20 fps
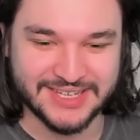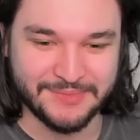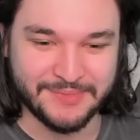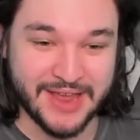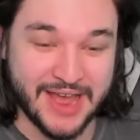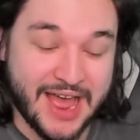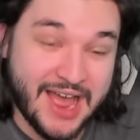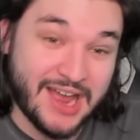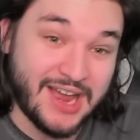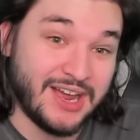I mean,
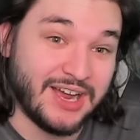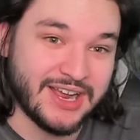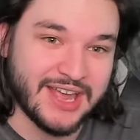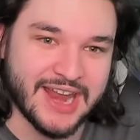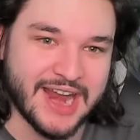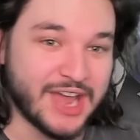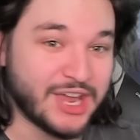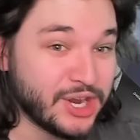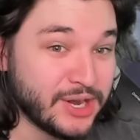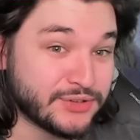
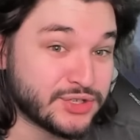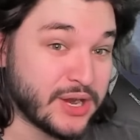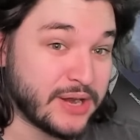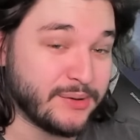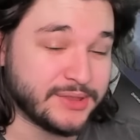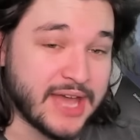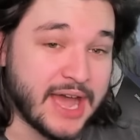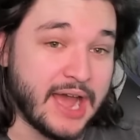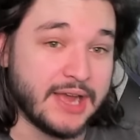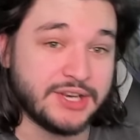I could have
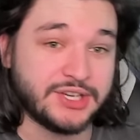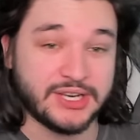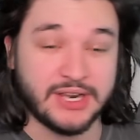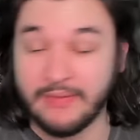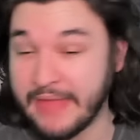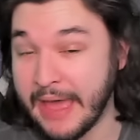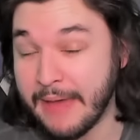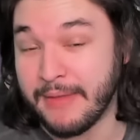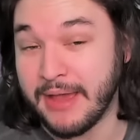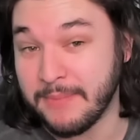traded with IG,
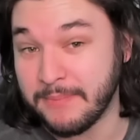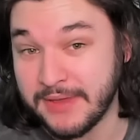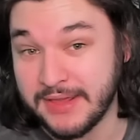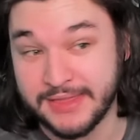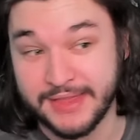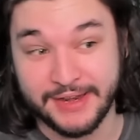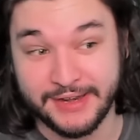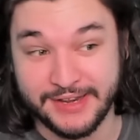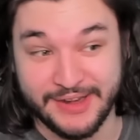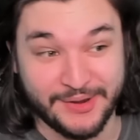and that might be
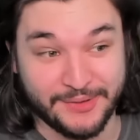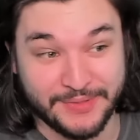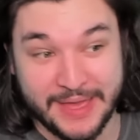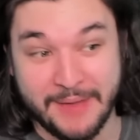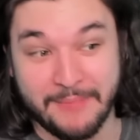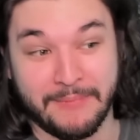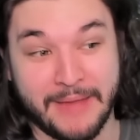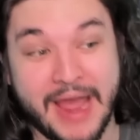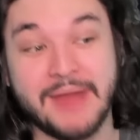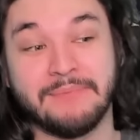
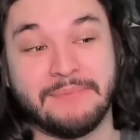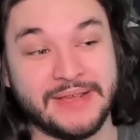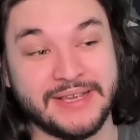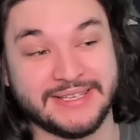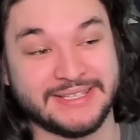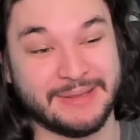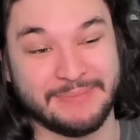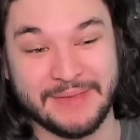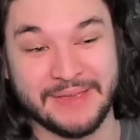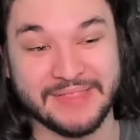that might be
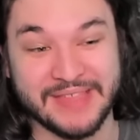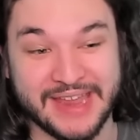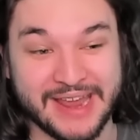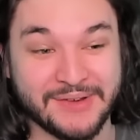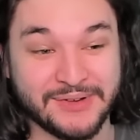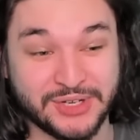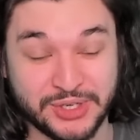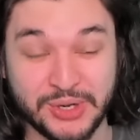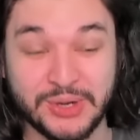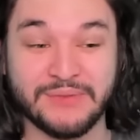something that I
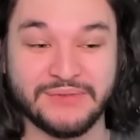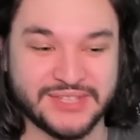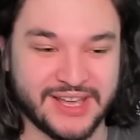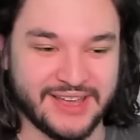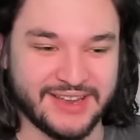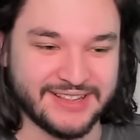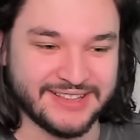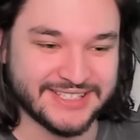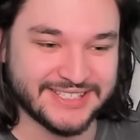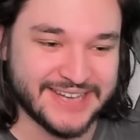should have
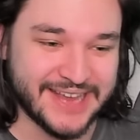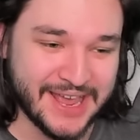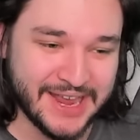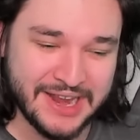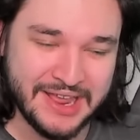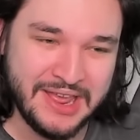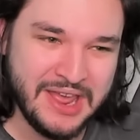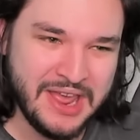done instead.